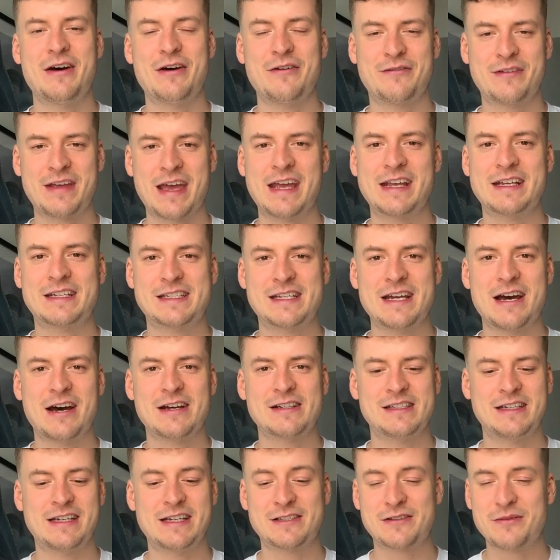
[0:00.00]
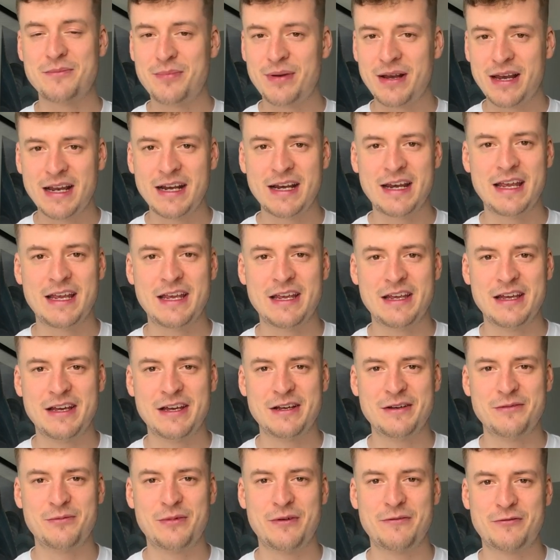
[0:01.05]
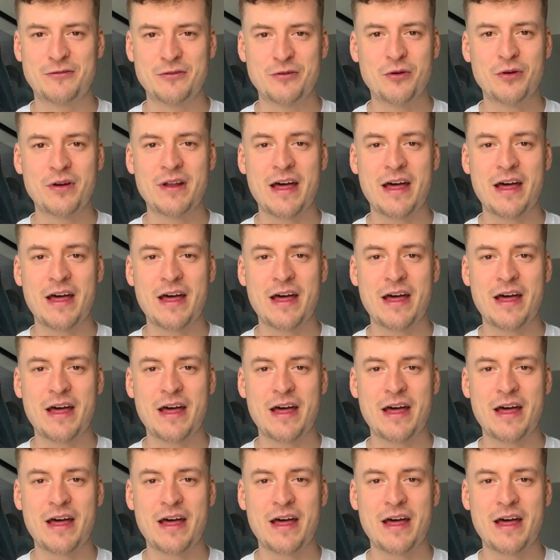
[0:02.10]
of getting started is completely withdrawn.